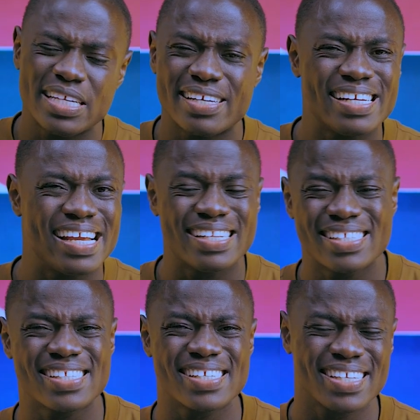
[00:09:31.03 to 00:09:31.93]

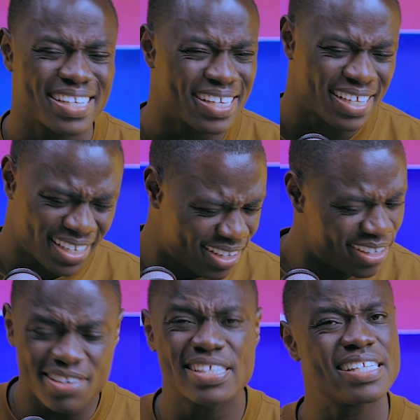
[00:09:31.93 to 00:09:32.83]
ingredient?
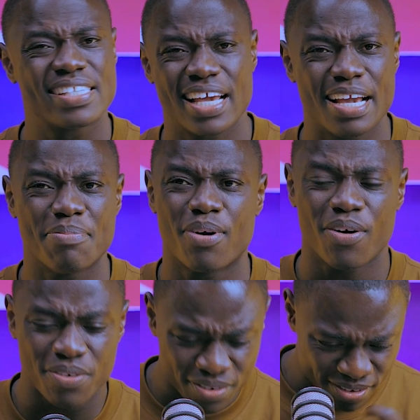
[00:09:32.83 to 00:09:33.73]
What was he saying,
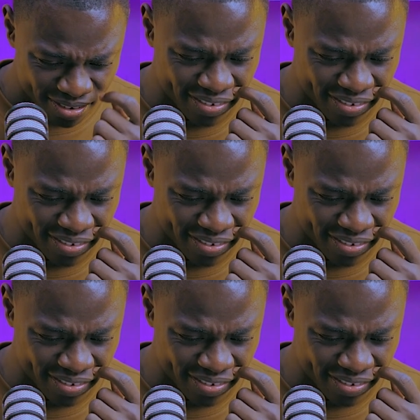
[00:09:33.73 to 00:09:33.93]
bro?